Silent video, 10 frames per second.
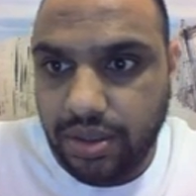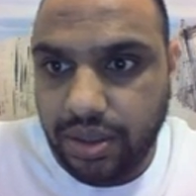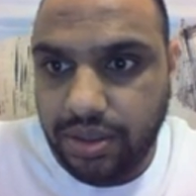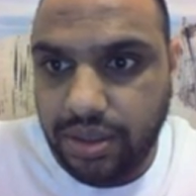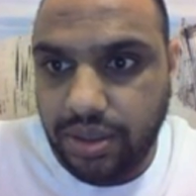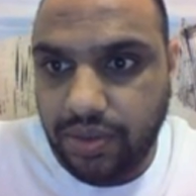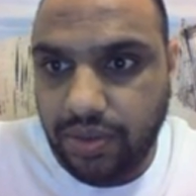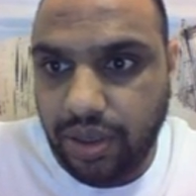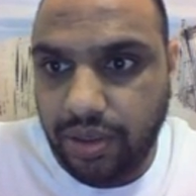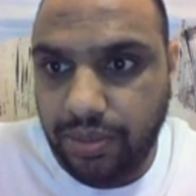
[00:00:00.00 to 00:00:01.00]
That's
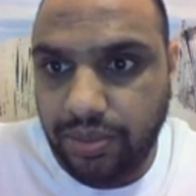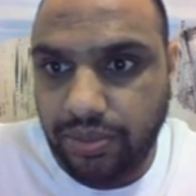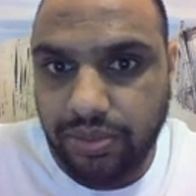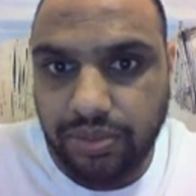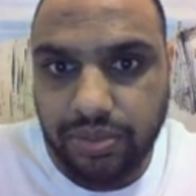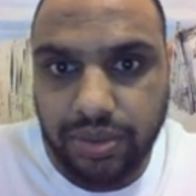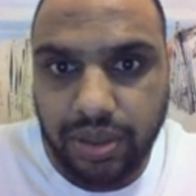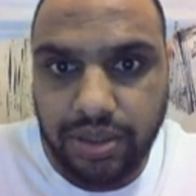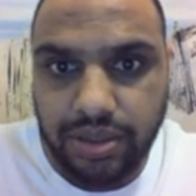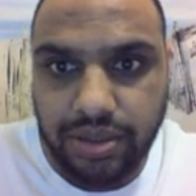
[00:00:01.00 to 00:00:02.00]
incredible.
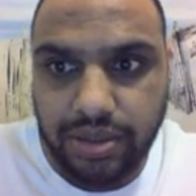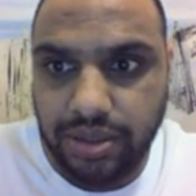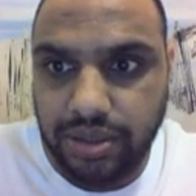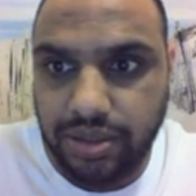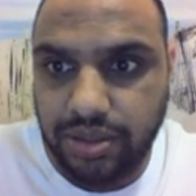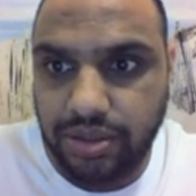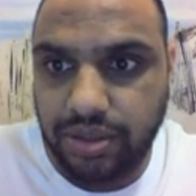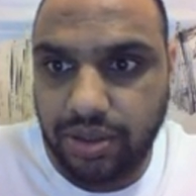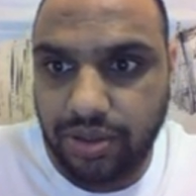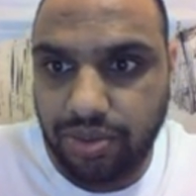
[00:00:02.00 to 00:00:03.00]
That's just
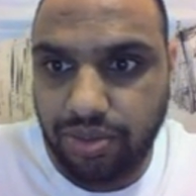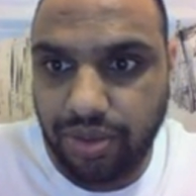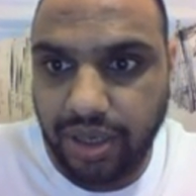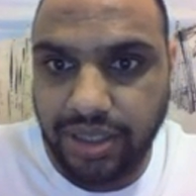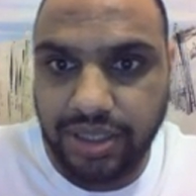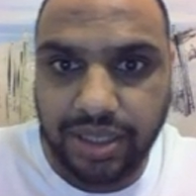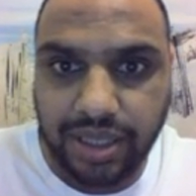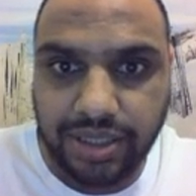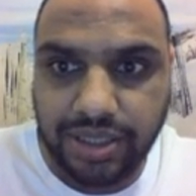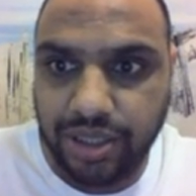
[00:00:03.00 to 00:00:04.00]
crazy.
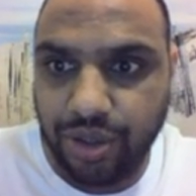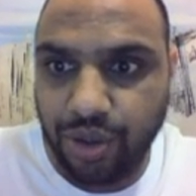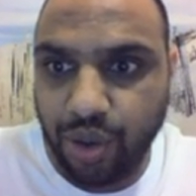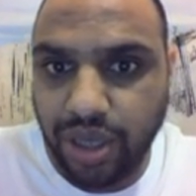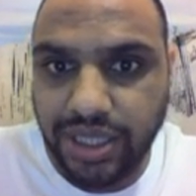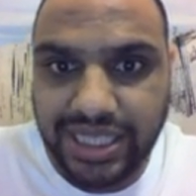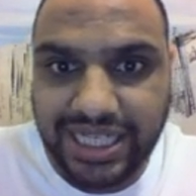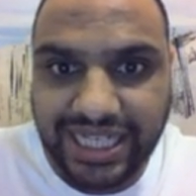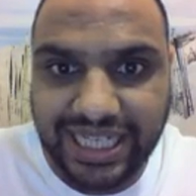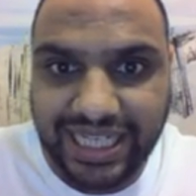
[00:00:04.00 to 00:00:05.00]
That's
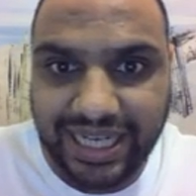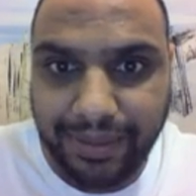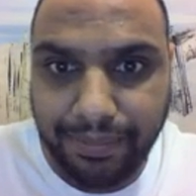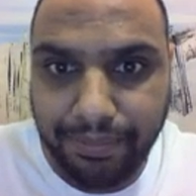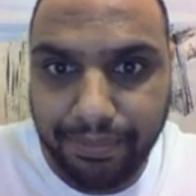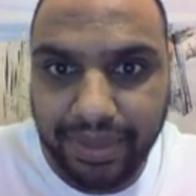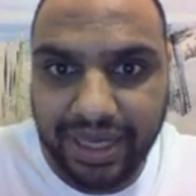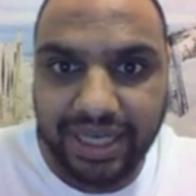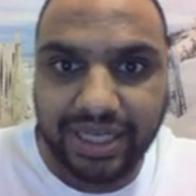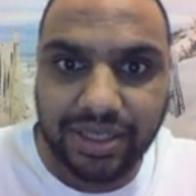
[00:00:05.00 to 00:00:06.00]
$19
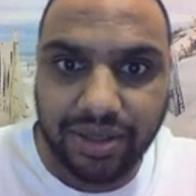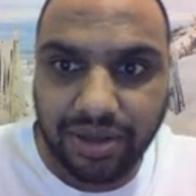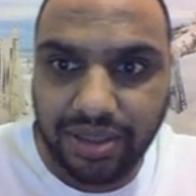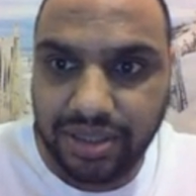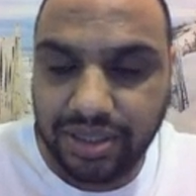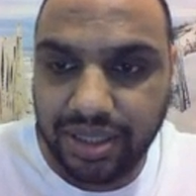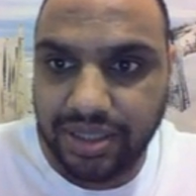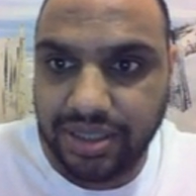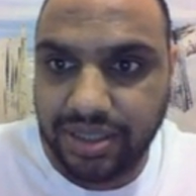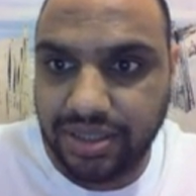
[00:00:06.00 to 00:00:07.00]
million.
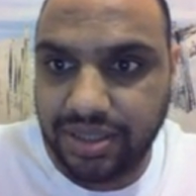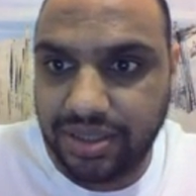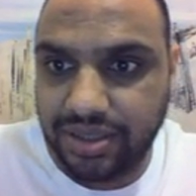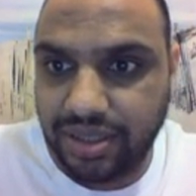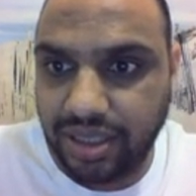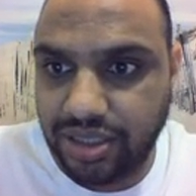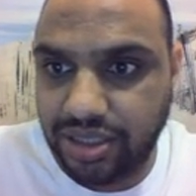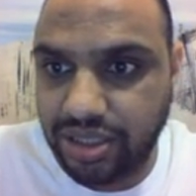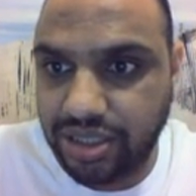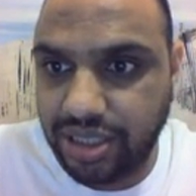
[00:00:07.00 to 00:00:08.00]
That's
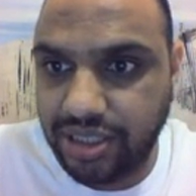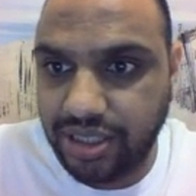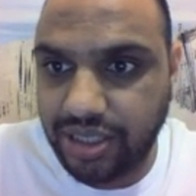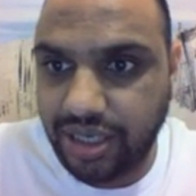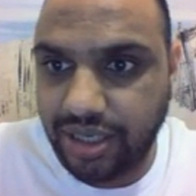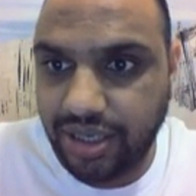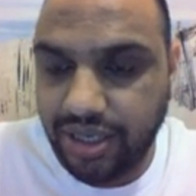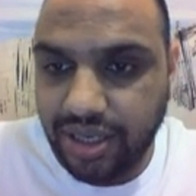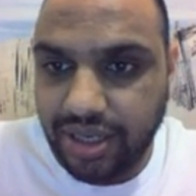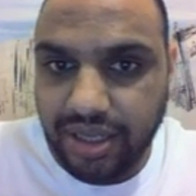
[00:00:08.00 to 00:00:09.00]
just insane.
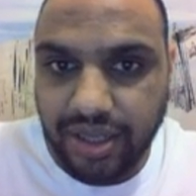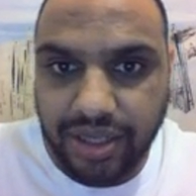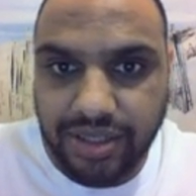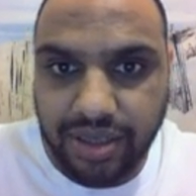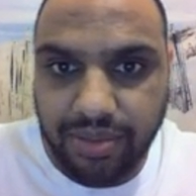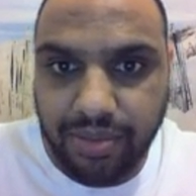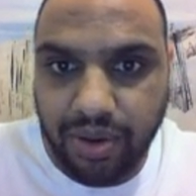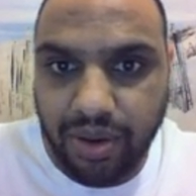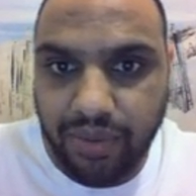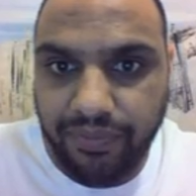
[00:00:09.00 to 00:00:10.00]
That's the
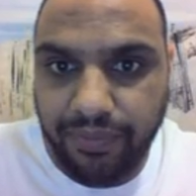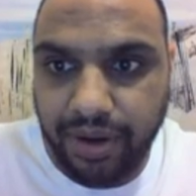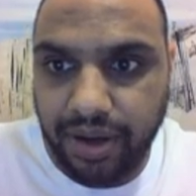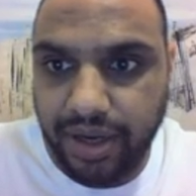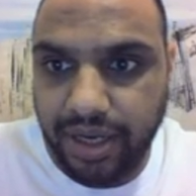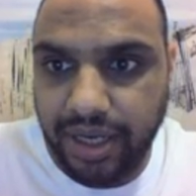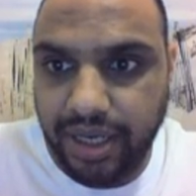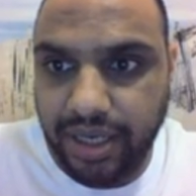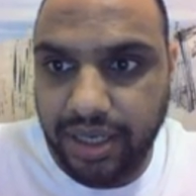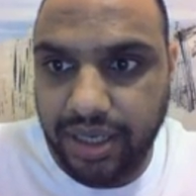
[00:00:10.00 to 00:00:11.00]
amount of
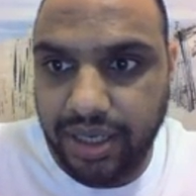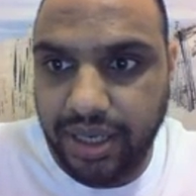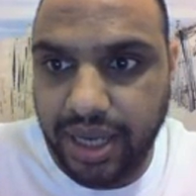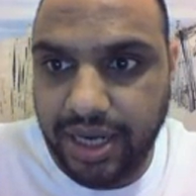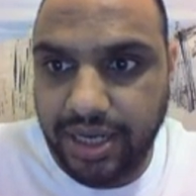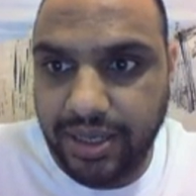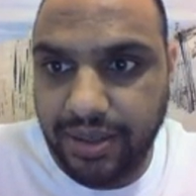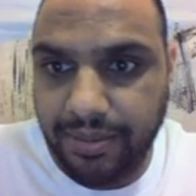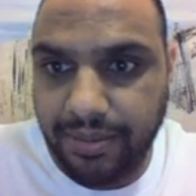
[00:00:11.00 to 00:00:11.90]
he had.